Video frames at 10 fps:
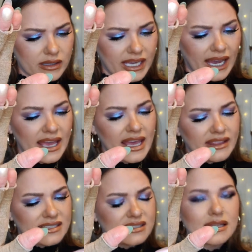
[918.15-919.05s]
Yeah,
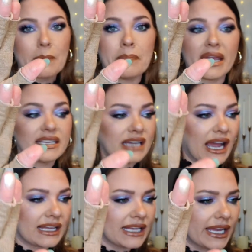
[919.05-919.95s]
this is a baked
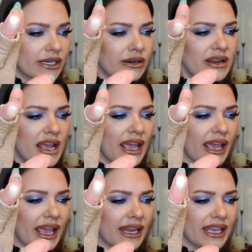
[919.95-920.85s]
highlighter,
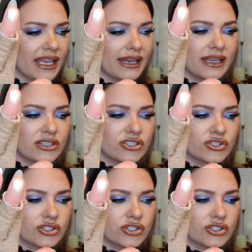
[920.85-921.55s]
and it is